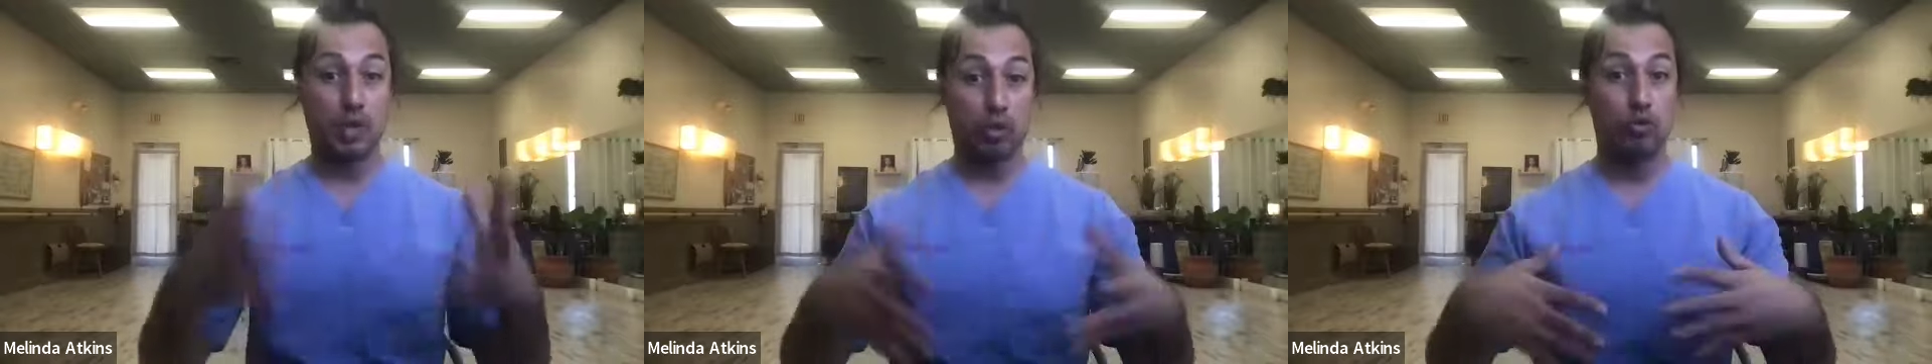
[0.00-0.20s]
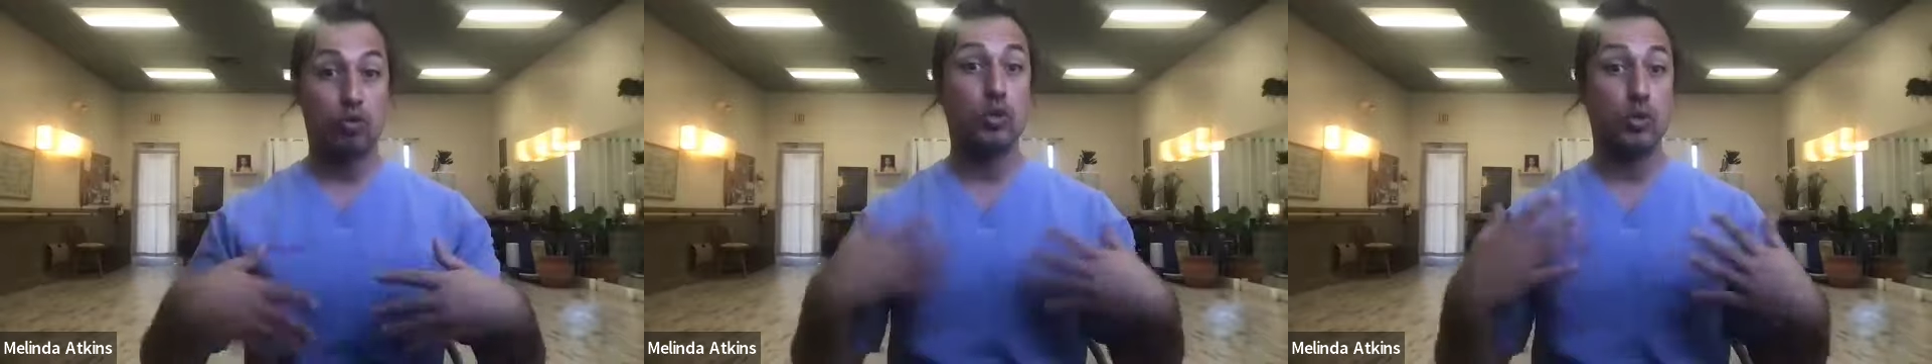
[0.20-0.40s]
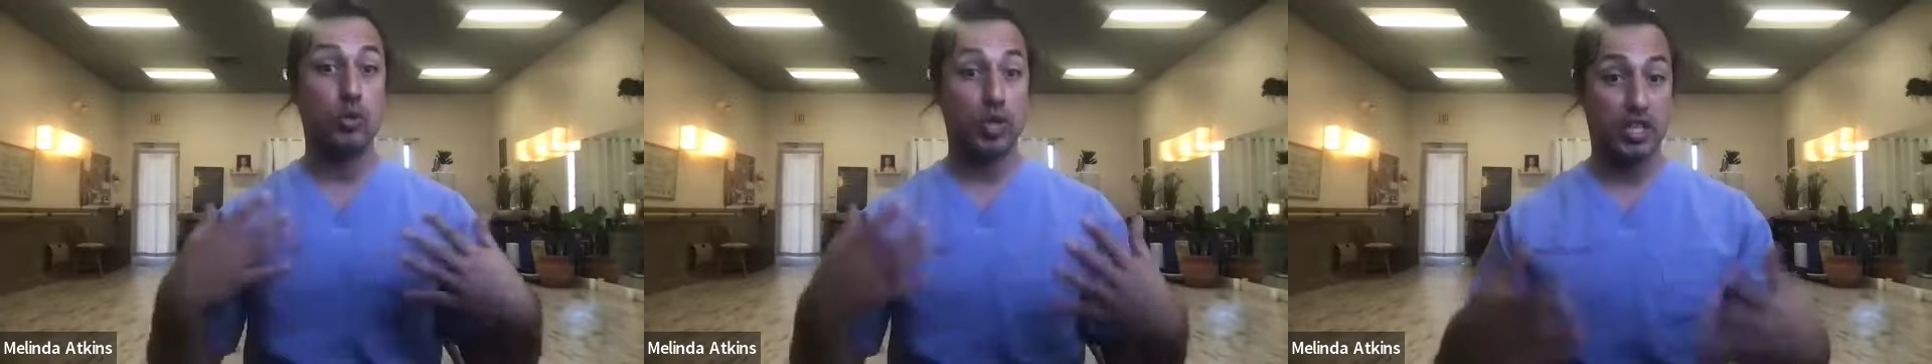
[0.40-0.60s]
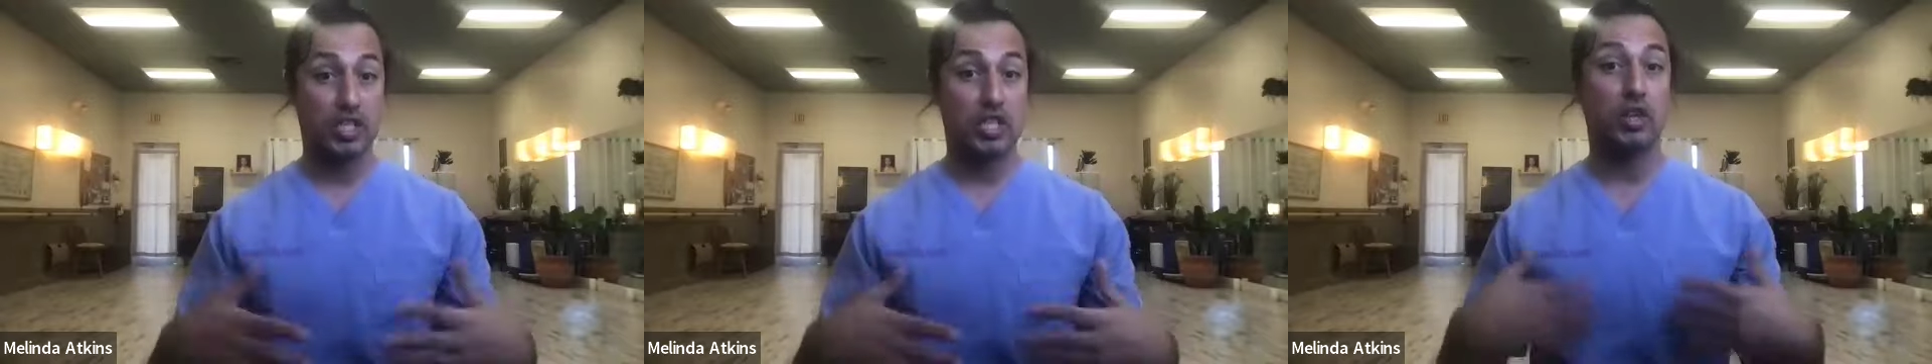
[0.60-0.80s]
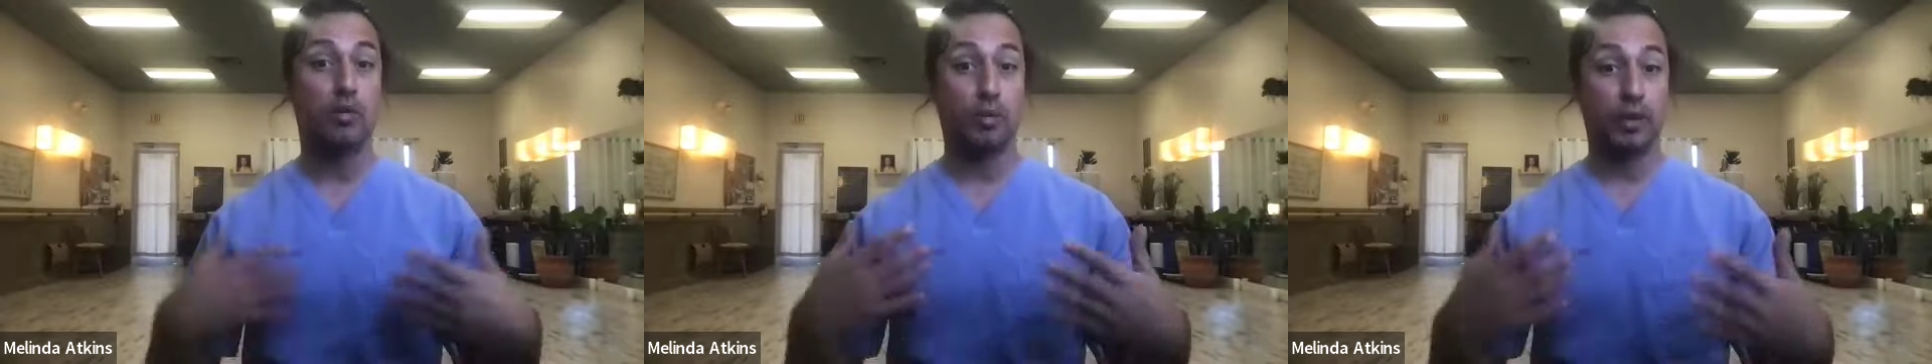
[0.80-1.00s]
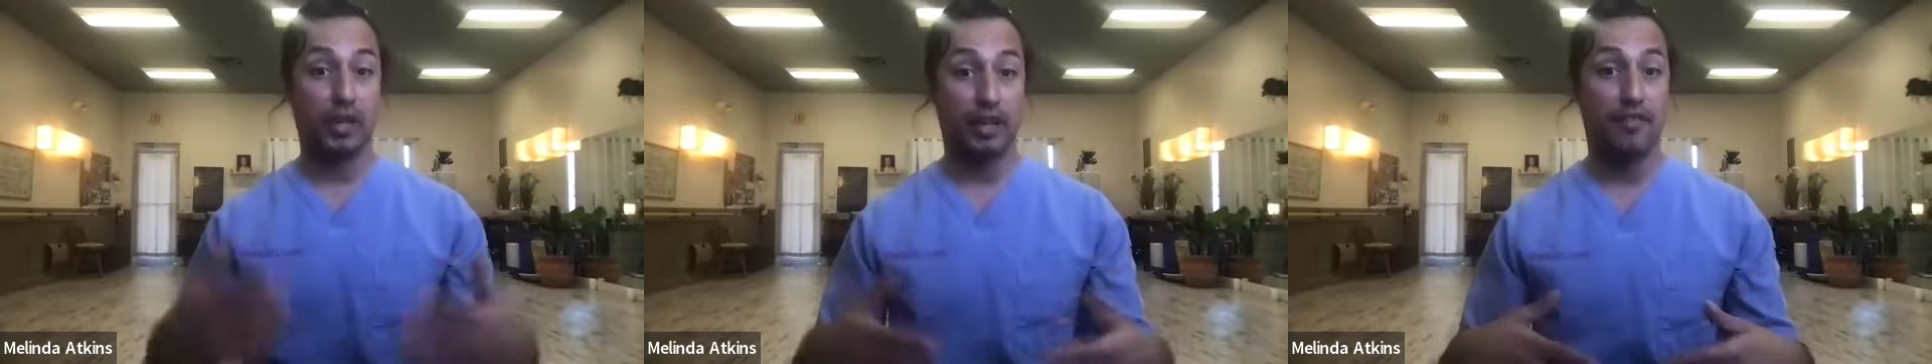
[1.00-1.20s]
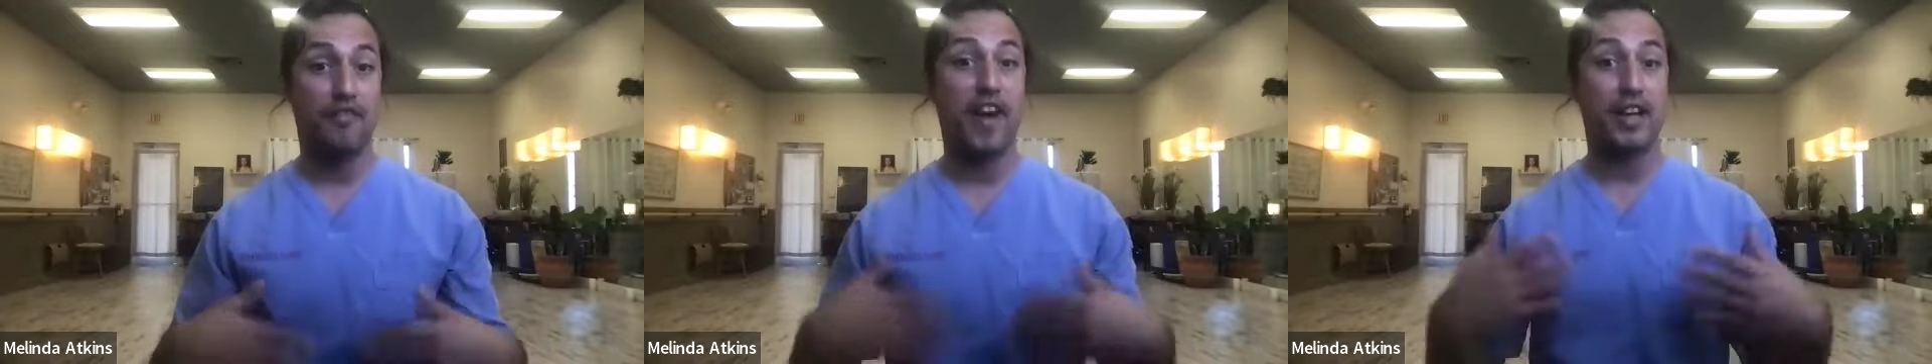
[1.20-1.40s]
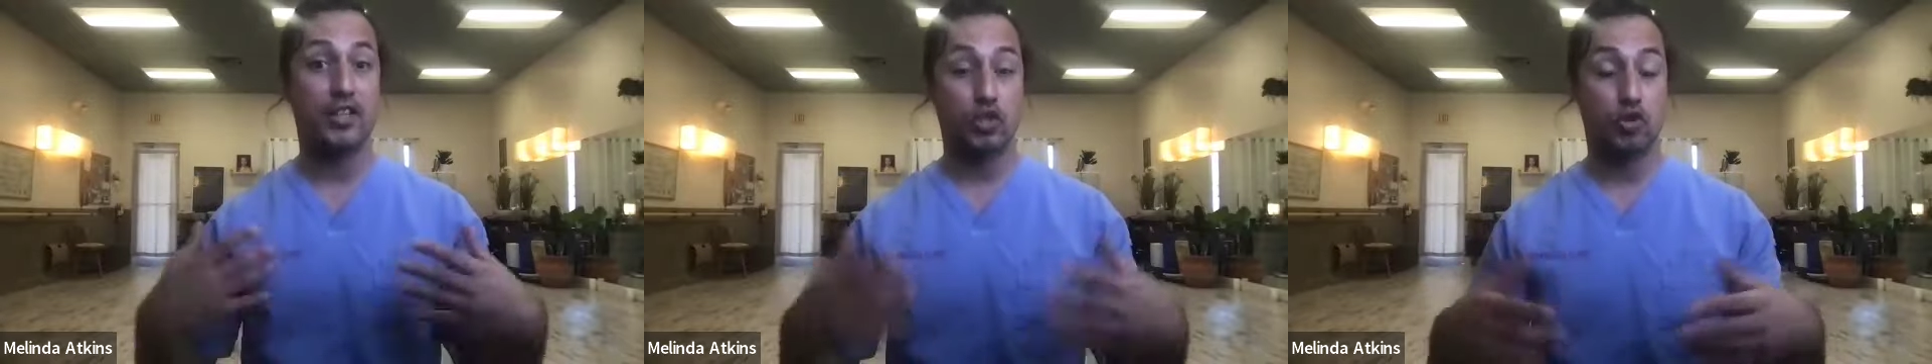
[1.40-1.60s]
you do this in a really
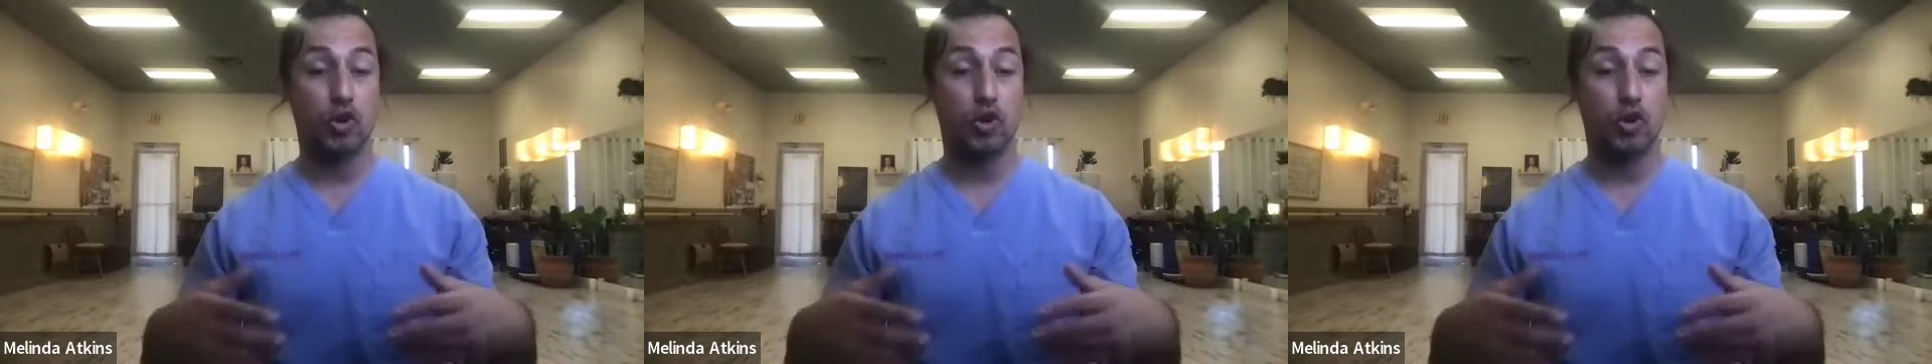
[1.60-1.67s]
fast,